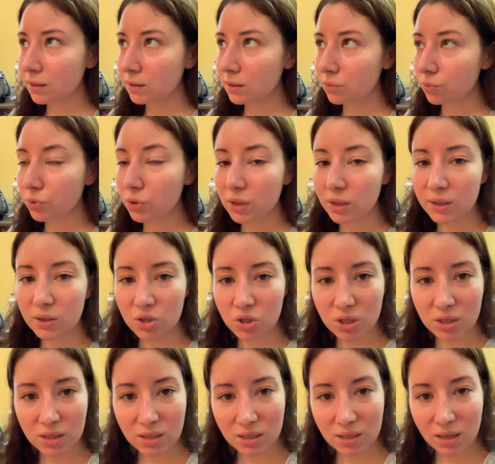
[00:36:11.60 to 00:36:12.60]

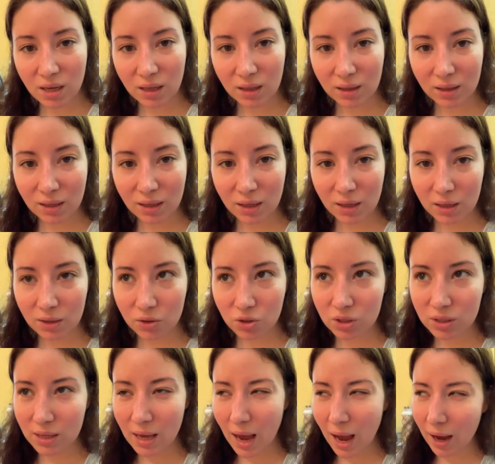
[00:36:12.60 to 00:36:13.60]
religious and they
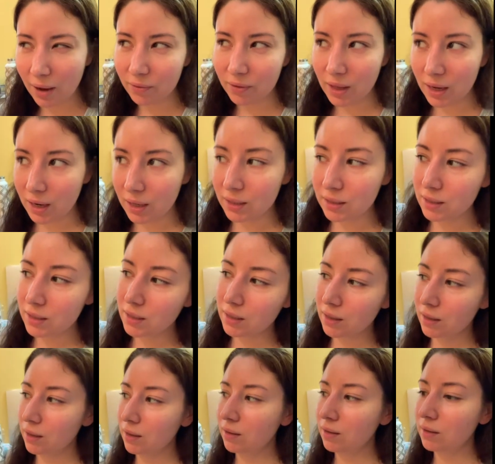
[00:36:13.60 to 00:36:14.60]
just have that
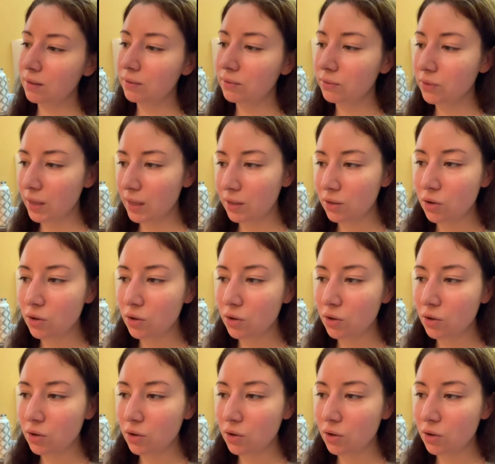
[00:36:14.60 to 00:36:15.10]
idea of like